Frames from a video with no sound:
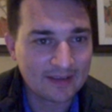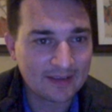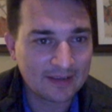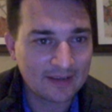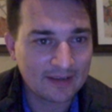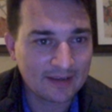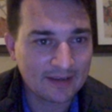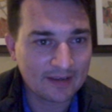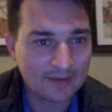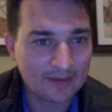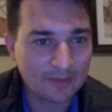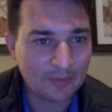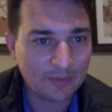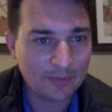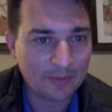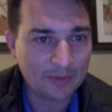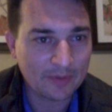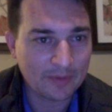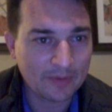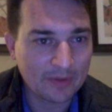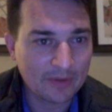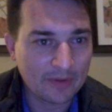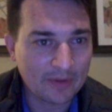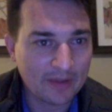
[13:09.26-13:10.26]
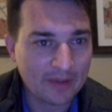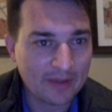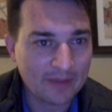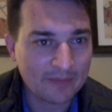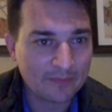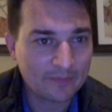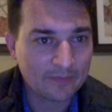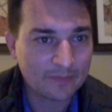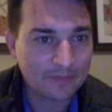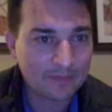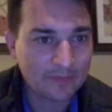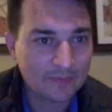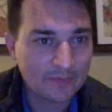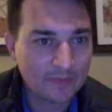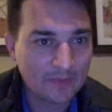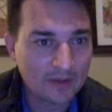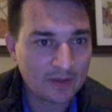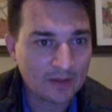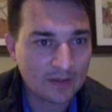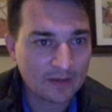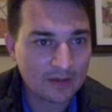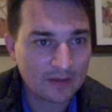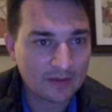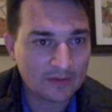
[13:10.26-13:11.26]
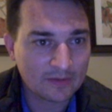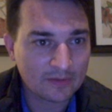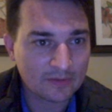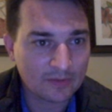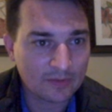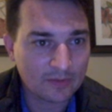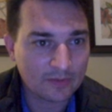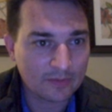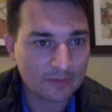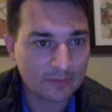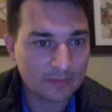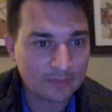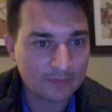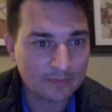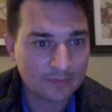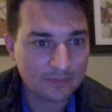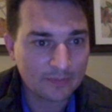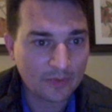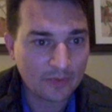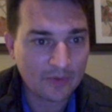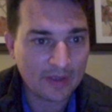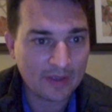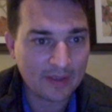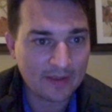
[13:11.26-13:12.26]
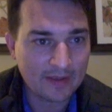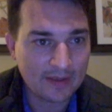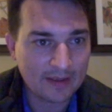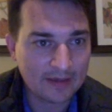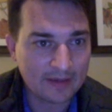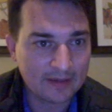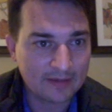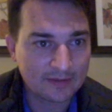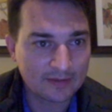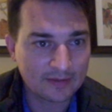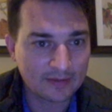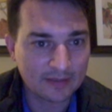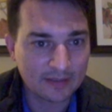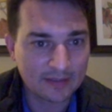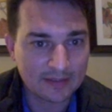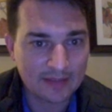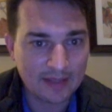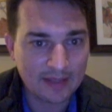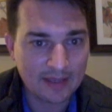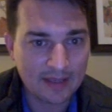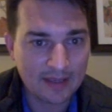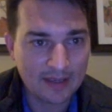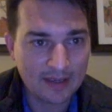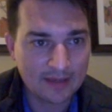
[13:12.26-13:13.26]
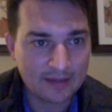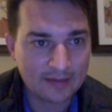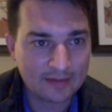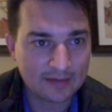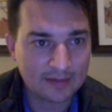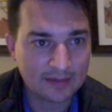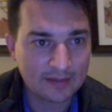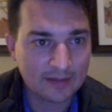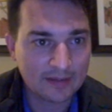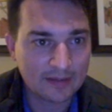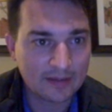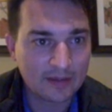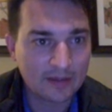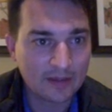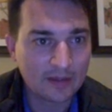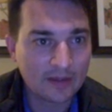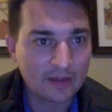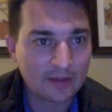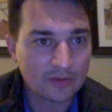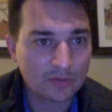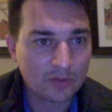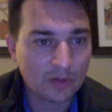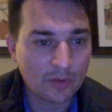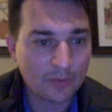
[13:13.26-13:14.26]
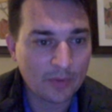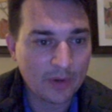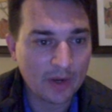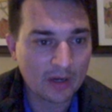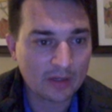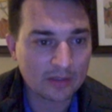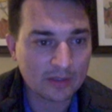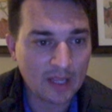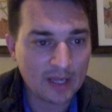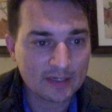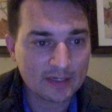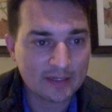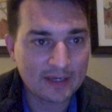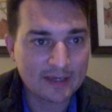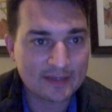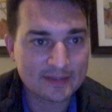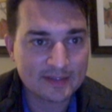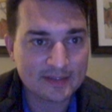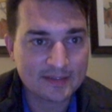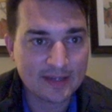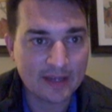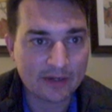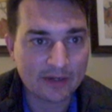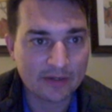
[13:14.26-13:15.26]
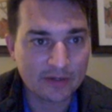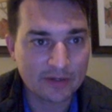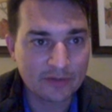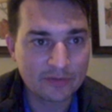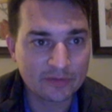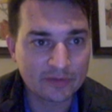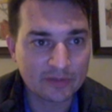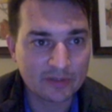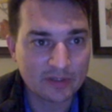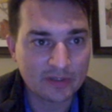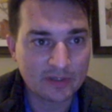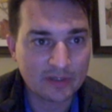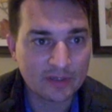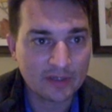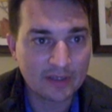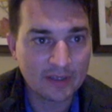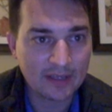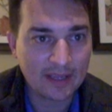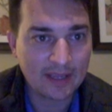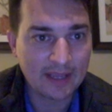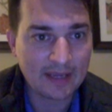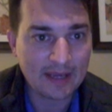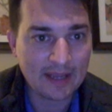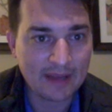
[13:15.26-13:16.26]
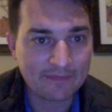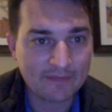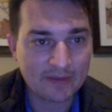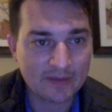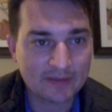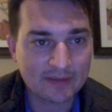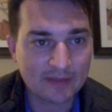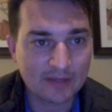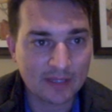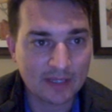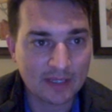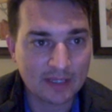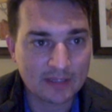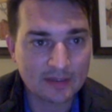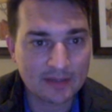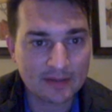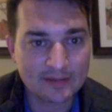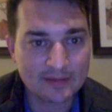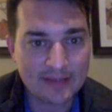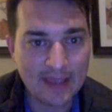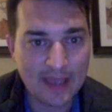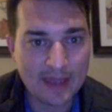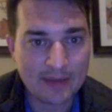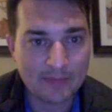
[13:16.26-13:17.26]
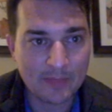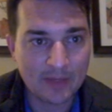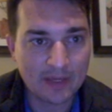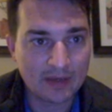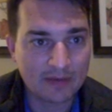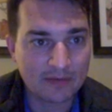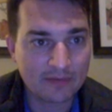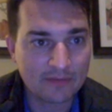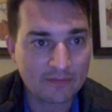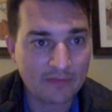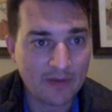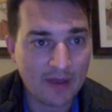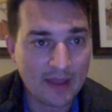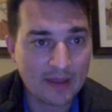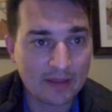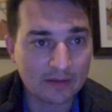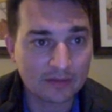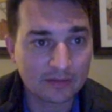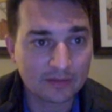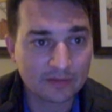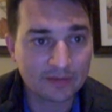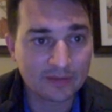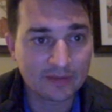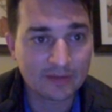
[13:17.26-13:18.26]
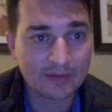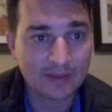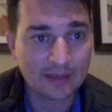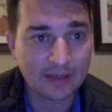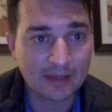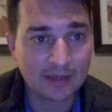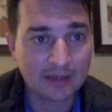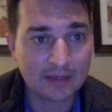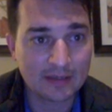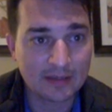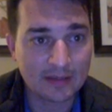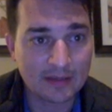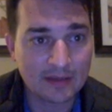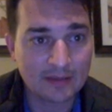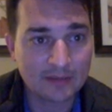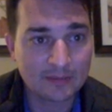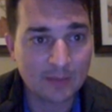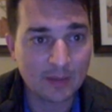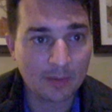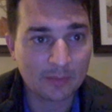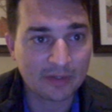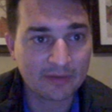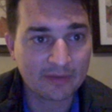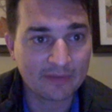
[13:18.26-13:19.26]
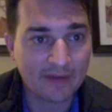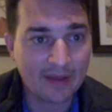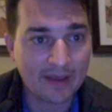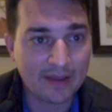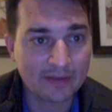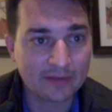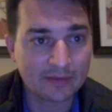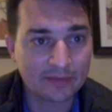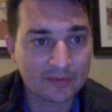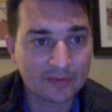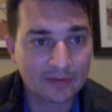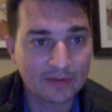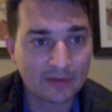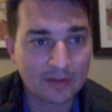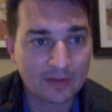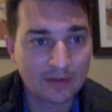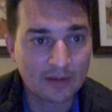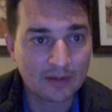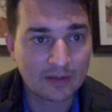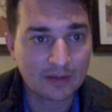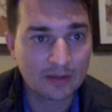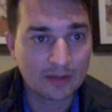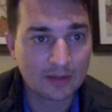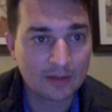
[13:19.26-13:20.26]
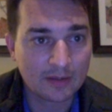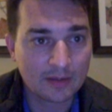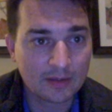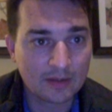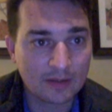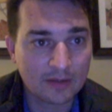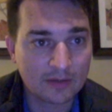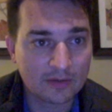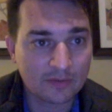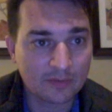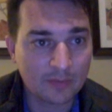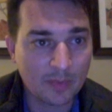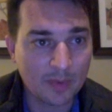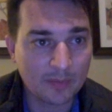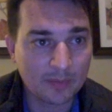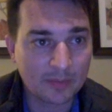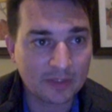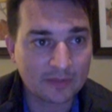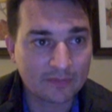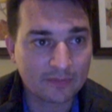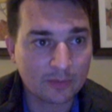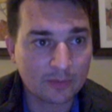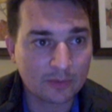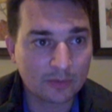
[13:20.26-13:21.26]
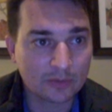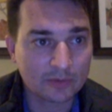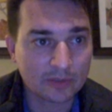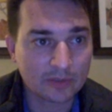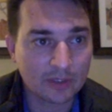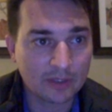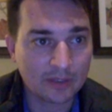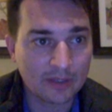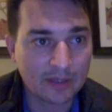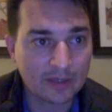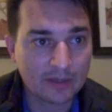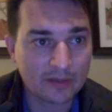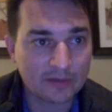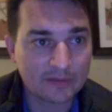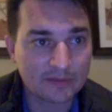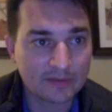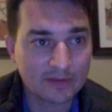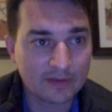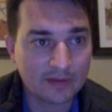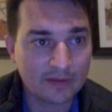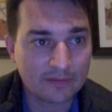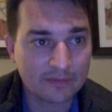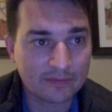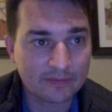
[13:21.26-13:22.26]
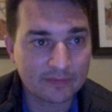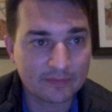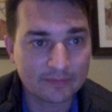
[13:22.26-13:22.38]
What are we doing? Oh, yeah. So, oh yeah, I need to delete that. So here we are logged in as a standard user. Cannot physically get to these admin files. I can get to these public files. There's a public folder, all that good stuff.